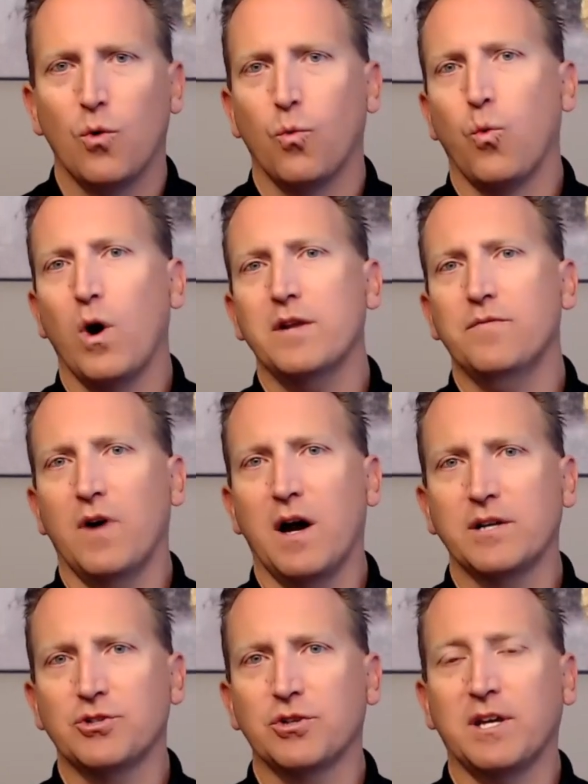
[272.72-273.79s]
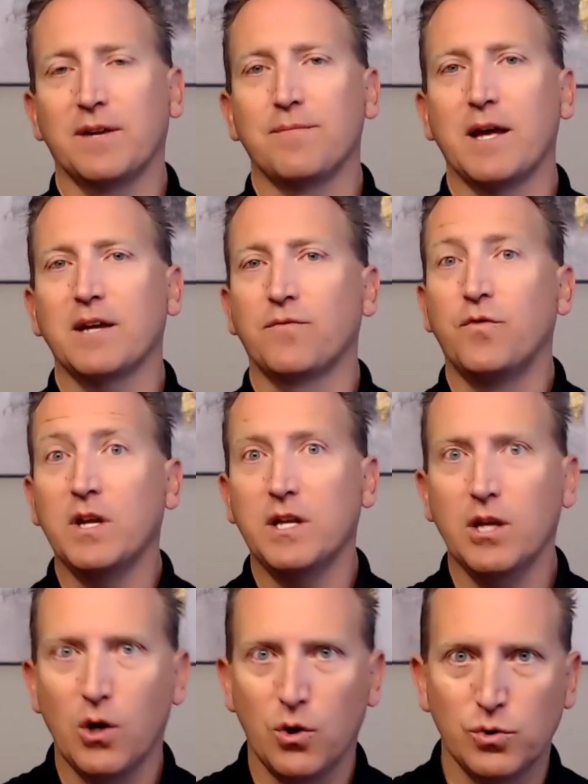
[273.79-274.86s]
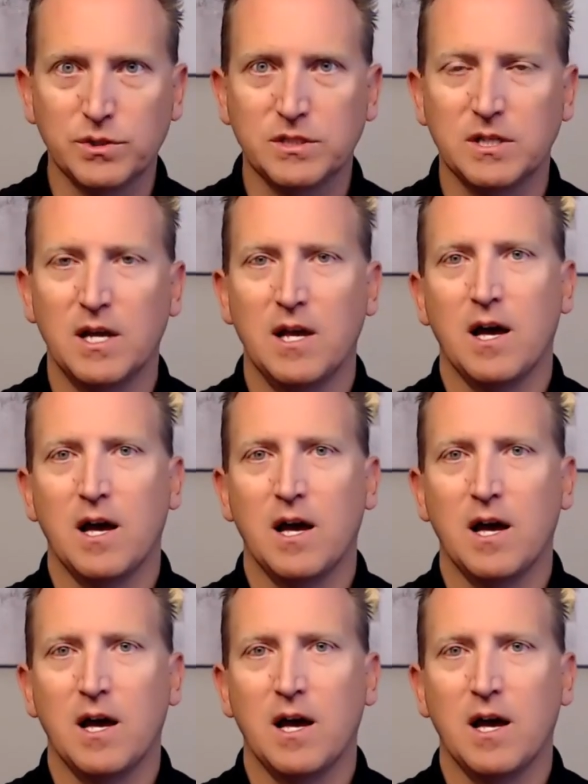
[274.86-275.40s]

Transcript: one advisor can make videos